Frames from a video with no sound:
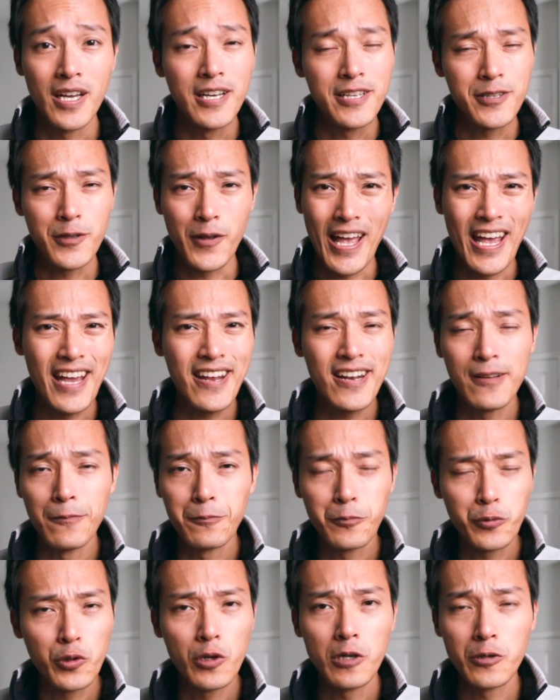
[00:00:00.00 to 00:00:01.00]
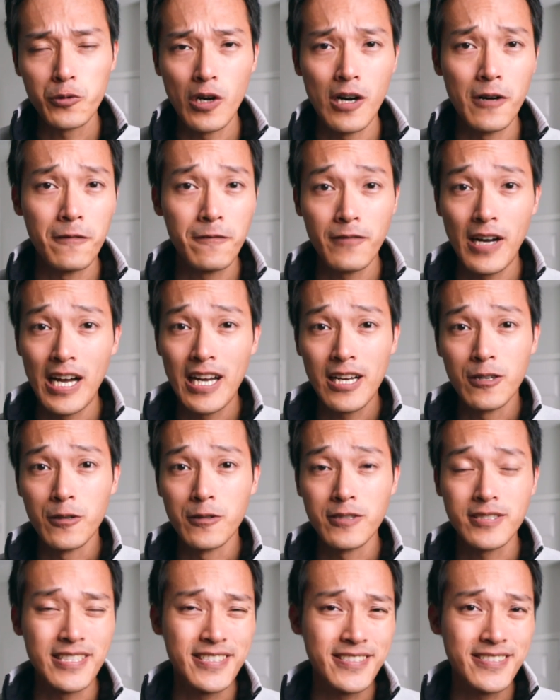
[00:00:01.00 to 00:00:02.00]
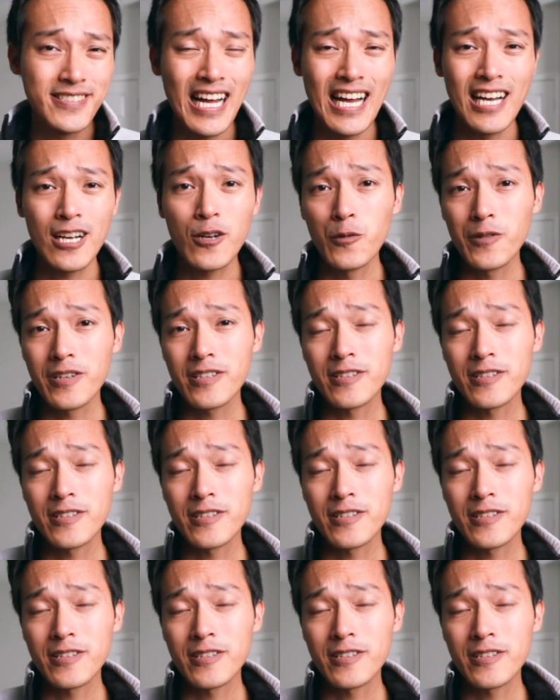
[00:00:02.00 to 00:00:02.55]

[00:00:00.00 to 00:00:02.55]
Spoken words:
to edit ProRaw files is not going